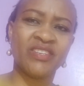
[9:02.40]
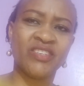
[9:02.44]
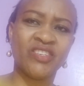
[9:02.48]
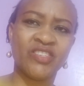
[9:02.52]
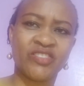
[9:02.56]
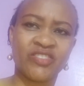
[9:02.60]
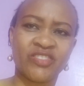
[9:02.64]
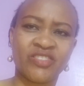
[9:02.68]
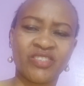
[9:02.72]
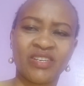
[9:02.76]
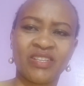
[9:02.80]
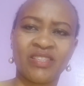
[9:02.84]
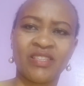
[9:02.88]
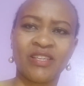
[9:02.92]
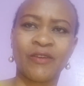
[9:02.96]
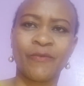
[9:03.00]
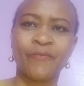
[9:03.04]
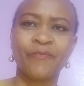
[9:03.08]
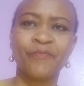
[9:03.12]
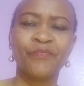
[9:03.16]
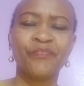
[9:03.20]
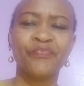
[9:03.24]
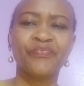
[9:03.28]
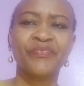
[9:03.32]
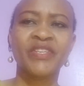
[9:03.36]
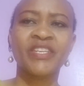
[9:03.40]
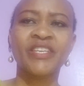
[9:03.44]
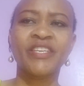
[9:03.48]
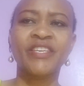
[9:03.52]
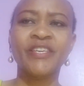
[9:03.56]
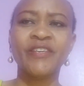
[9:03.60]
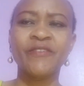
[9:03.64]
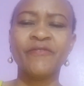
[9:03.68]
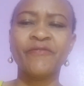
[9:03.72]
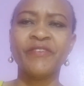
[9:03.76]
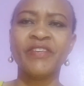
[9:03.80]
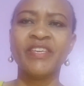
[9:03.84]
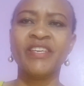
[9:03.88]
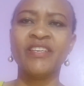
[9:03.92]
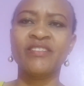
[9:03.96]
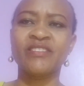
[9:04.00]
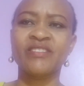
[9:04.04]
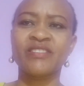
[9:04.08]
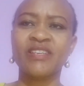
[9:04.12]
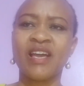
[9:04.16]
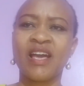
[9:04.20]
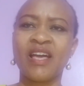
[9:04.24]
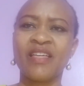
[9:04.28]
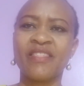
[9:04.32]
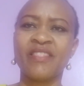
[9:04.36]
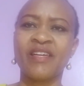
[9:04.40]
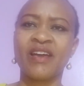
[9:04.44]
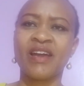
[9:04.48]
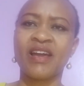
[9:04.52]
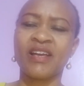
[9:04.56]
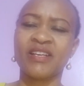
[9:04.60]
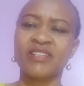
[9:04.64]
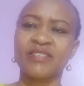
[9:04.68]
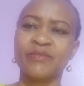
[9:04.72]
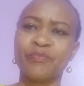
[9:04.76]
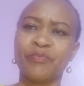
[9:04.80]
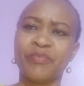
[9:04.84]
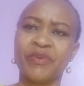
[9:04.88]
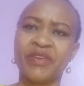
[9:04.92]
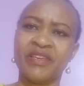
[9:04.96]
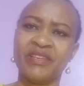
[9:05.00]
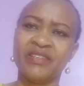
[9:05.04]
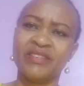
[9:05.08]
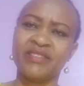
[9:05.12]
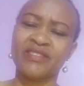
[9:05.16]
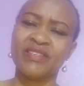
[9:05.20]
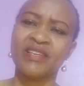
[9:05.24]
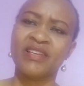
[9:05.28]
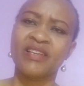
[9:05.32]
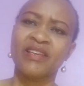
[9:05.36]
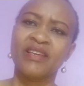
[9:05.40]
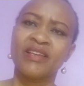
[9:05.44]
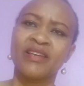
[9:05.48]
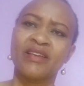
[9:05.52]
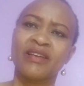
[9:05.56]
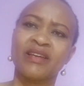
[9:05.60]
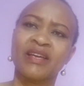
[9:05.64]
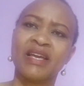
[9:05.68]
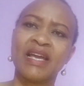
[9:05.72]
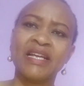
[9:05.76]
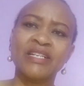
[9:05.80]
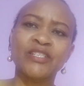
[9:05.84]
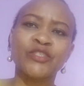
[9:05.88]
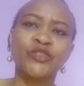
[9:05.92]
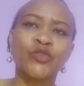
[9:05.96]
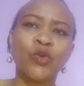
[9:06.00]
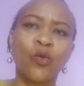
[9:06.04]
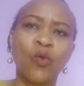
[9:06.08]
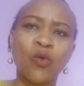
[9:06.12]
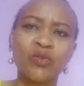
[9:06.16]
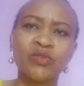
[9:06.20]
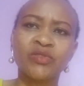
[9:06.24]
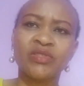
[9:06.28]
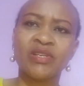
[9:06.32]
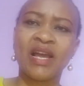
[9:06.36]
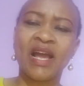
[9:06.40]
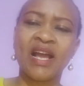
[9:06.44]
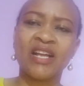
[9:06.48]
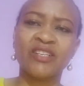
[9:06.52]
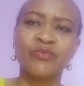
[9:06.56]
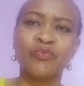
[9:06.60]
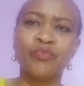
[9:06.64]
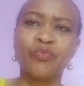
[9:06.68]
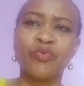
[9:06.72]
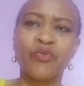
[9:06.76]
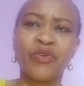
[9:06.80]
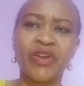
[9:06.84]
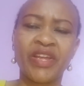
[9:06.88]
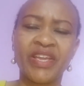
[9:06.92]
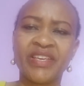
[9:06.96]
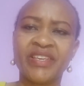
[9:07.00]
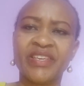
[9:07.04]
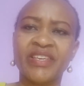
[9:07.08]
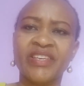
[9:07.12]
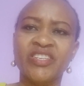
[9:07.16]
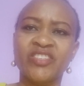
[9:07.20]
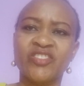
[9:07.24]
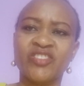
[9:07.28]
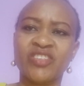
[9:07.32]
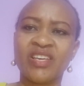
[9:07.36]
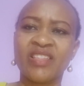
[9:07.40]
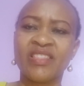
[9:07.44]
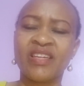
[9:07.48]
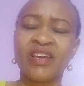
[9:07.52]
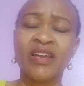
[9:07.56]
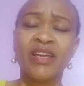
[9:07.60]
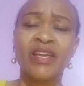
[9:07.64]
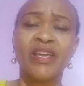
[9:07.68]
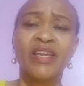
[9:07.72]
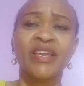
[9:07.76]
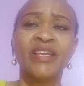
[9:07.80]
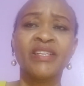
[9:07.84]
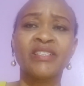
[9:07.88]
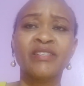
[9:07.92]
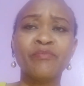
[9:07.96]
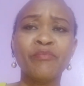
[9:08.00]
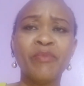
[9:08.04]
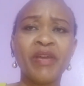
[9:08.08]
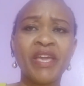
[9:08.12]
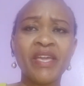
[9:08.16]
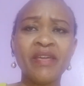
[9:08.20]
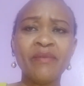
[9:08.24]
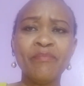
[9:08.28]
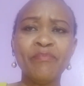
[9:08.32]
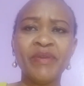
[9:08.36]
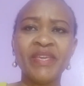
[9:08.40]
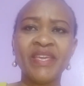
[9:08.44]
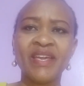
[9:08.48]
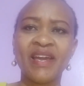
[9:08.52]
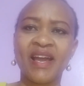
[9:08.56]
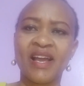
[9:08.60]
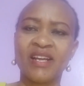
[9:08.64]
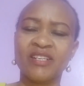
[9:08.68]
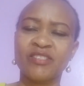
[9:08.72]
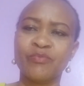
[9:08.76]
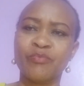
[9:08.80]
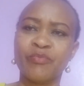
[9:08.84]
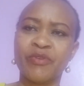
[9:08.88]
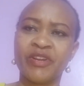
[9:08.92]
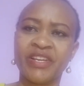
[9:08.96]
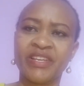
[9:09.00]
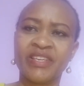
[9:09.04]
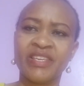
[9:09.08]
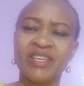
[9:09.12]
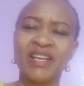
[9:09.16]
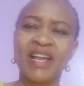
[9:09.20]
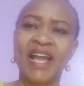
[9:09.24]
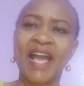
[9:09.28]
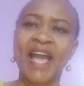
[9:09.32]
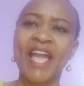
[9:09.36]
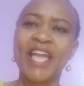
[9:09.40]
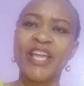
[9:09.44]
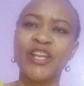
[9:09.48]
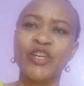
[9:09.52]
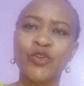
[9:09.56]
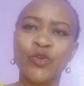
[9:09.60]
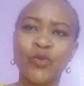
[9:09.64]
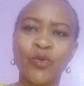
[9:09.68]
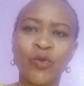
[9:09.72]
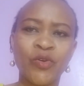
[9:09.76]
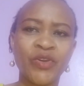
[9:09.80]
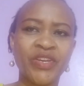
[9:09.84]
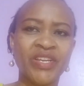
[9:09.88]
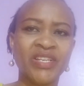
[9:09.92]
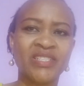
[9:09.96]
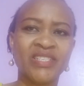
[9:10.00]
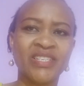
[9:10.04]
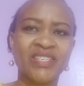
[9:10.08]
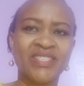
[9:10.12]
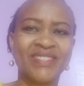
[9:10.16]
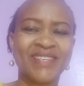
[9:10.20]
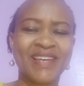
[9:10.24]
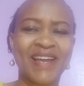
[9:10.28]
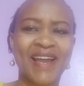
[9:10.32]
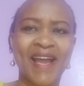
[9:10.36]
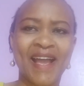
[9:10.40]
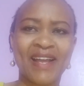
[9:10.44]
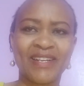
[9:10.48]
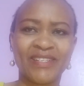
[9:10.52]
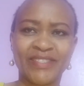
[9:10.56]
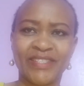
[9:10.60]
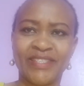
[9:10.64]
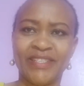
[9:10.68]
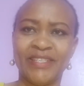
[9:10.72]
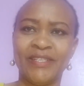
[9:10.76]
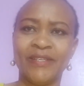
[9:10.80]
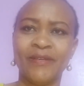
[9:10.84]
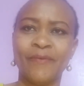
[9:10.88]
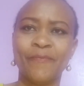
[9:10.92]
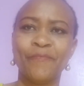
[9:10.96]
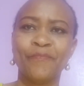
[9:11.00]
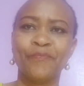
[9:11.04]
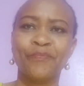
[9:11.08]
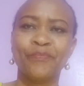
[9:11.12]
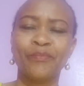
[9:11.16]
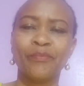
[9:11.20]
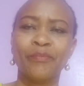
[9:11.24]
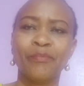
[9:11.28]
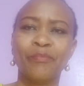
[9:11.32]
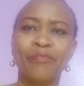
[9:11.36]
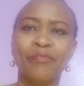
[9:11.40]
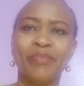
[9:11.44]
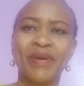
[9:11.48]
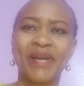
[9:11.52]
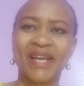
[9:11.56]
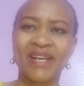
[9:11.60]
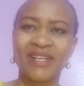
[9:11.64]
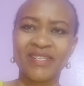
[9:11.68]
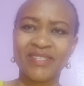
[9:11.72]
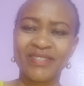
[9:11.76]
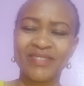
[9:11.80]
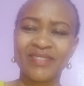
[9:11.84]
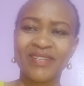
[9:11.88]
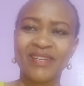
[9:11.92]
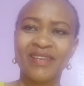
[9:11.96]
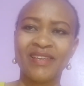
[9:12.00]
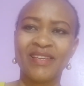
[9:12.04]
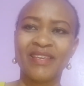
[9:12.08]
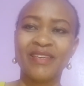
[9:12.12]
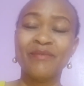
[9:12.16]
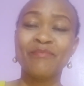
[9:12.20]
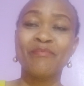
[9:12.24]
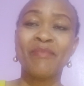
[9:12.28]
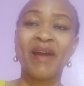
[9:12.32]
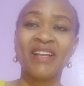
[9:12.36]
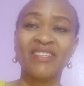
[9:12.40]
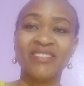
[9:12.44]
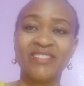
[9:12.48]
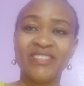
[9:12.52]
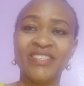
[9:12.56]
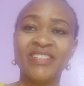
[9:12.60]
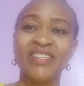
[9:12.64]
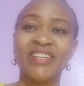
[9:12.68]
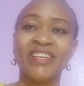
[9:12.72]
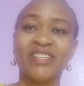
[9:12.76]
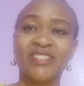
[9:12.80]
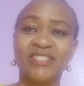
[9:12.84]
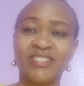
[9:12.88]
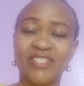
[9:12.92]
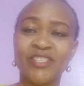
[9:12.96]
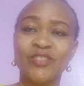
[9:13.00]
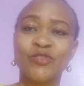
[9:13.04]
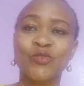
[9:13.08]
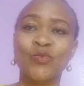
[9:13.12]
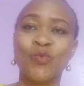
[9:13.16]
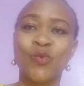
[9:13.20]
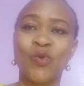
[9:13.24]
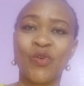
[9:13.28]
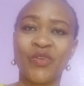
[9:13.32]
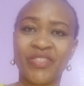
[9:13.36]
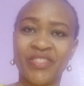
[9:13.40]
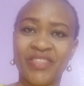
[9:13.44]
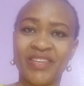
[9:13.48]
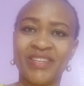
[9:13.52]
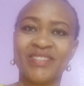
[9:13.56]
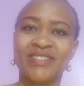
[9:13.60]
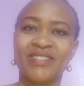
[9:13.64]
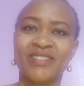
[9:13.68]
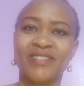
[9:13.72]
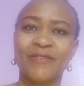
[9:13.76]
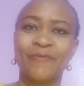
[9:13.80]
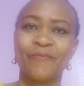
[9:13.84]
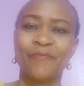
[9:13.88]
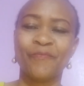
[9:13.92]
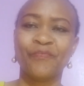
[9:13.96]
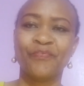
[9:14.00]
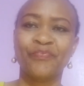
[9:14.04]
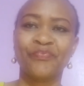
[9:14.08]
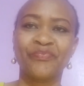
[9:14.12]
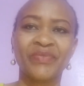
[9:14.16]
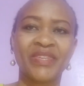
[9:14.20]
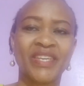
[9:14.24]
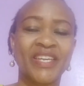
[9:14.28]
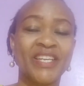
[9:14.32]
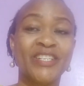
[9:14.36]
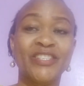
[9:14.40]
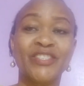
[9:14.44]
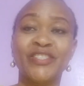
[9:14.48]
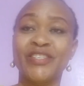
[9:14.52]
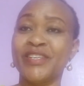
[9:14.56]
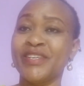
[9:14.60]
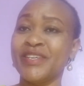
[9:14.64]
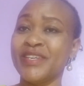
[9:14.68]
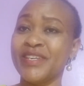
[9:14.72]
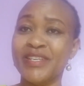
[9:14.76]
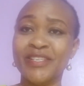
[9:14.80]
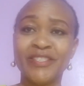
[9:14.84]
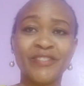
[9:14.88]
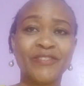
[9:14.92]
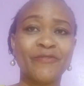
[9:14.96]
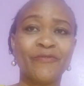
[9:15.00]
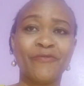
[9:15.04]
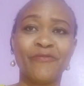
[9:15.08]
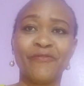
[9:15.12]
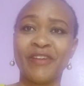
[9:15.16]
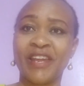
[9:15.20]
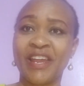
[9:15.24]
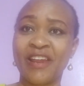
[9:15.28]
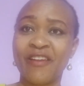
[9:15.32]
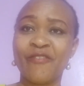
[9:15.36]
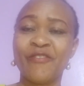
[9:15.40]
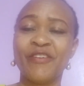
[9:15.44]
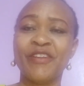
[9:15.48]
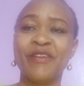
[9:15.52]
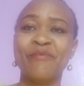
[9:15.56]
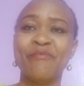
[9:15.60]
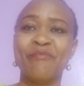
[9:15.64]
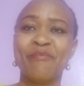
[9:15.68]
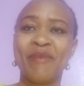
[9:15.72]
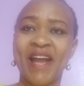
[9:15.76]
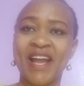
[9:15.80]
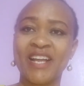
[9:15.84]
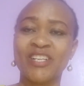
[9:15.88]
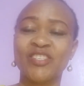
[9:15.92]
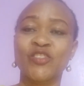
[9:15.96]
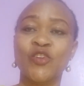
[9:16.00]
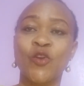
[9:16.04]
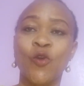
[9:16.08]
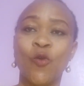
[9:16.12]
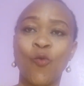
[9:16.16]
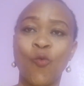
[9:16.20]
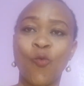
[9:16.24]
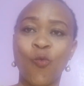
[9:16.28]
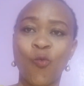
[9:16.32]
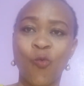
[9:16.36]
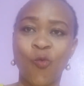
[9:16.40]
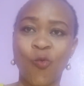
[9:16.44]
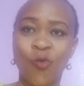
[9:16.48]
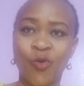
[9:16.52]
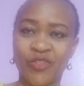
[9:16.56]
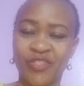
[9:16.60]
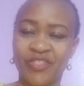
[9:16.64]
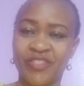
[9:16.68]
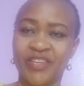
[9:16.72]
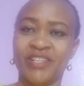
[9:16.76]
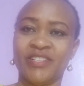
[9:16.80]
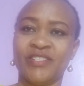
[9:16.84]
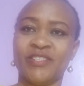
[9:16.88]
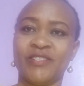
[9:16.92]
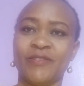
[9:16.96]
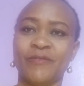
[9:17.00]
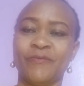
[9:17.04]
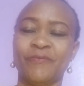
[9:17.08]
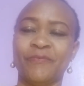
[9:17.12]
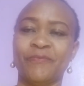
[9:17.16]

each other, give each other a space, and don't heartbreak each other. It may be heartbreaking. I know it is hurting, but imagine it is worth it. It is very much worth it.